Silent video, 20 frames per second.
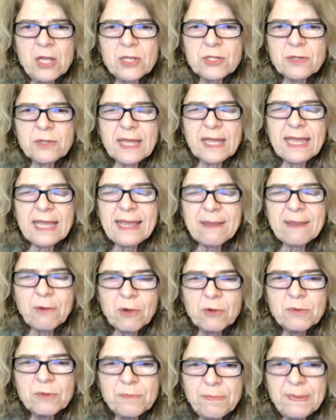So there
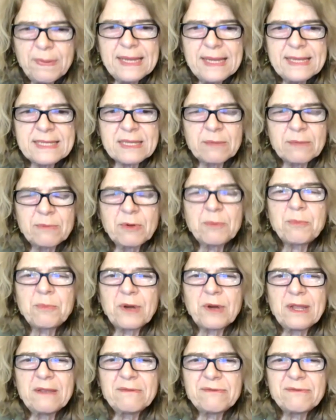could be some
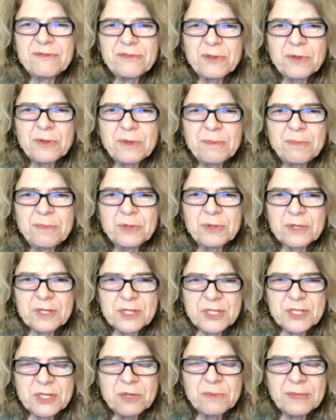reprieve for the poor
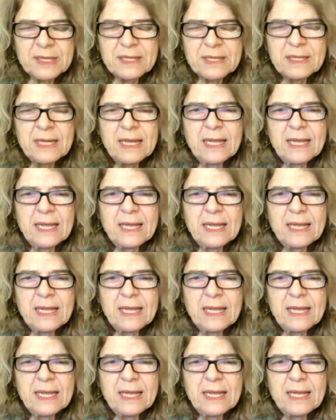consumer,